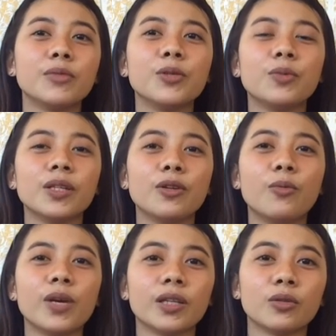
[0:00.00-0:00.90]
you will
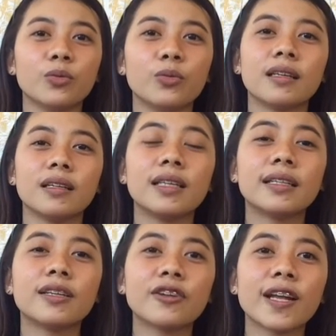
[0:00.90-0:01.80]
going to
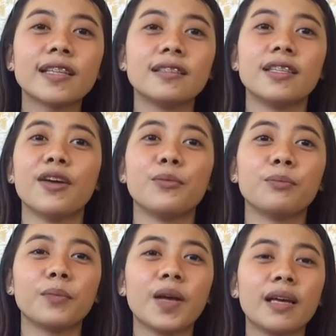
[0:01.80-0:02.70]
literate
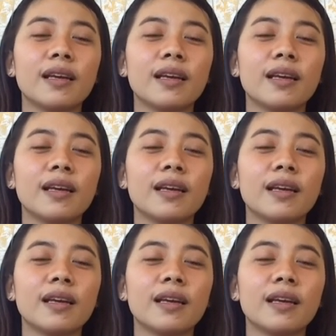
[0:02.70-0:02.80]
them